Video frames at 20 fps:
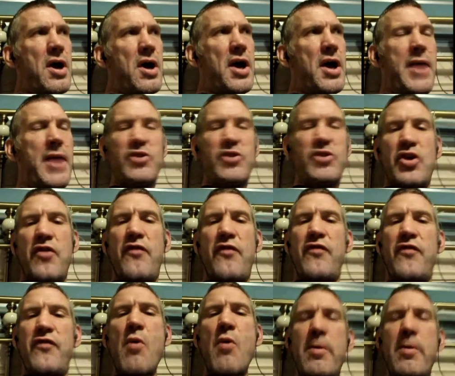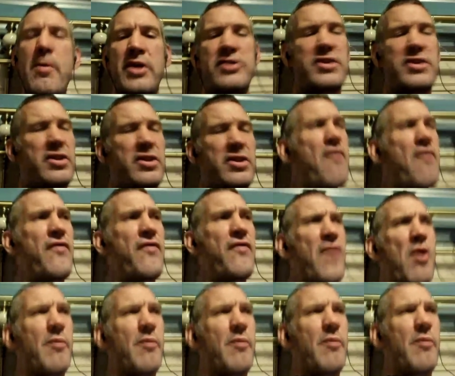And he was going to throw them. And I said, don't
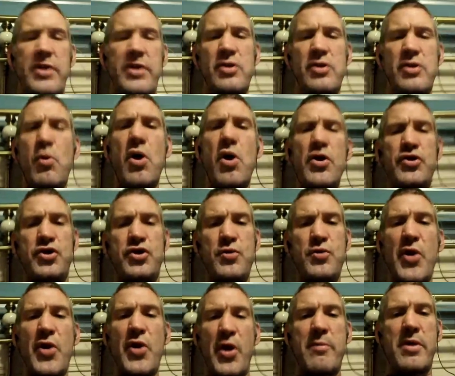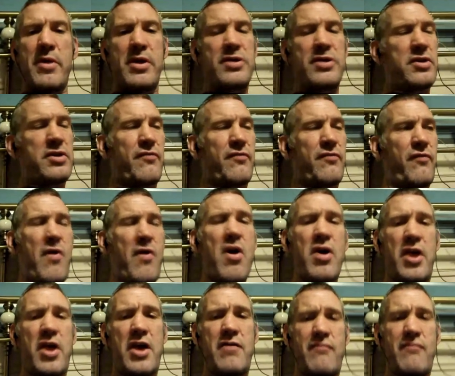throw them, man. He said, why, do you want them? And I said,
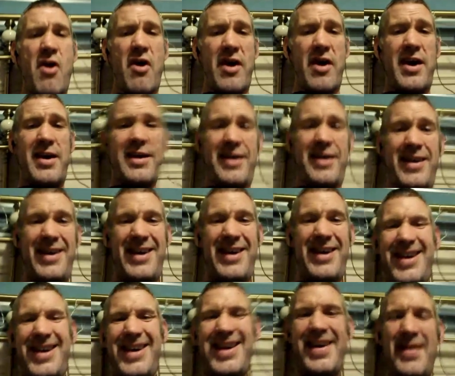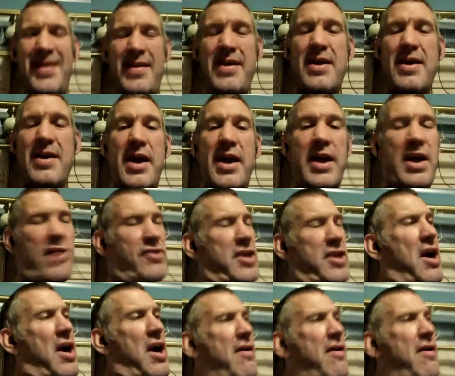fucking right. And he goes,
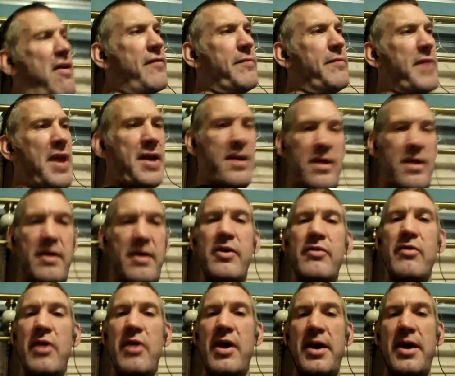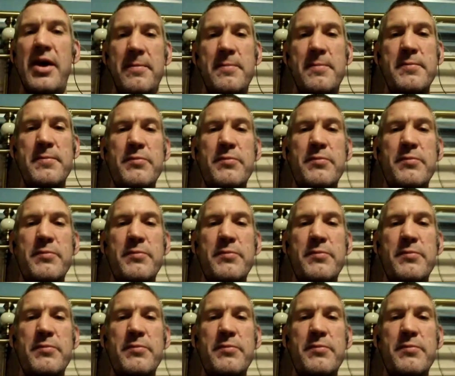yeah, I'll have them then, right?